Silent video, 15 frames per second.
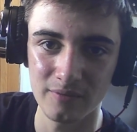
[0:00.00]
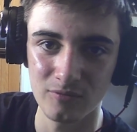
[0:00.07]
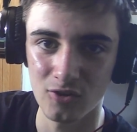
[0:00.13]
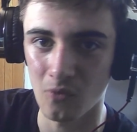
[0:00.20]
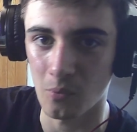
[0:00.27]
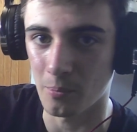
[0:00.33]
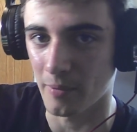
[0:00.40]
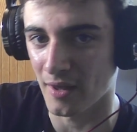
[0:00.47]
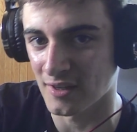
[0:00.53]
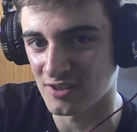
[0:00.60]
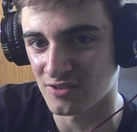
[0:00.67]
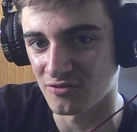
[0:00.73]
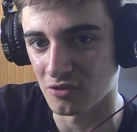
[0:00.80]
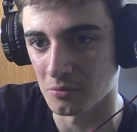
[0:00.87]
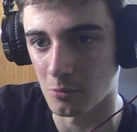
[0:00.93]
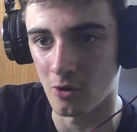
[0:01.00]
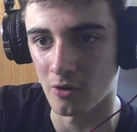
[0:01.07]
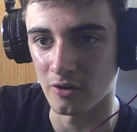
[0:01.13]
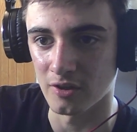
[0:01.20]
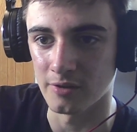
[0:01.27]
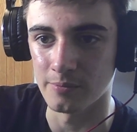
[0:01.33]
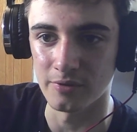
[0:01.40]
Not the best for a
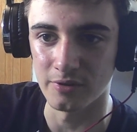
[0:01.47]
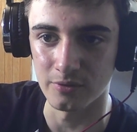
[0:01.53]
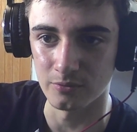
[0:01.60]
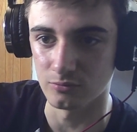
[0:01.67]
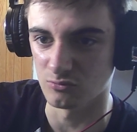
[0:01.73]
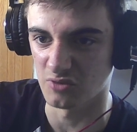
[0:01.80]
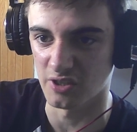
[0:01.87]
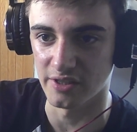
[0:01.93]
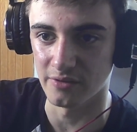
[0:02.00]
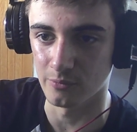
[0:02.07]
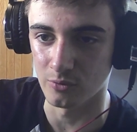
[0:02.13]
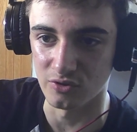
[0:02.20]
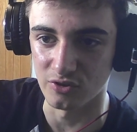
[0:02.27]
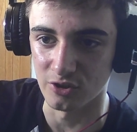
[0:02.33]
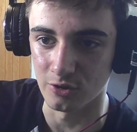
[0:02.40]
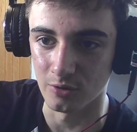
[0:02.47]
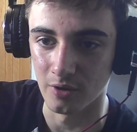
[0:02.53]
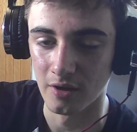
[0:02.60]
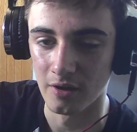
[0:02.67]
blocker, but it will do.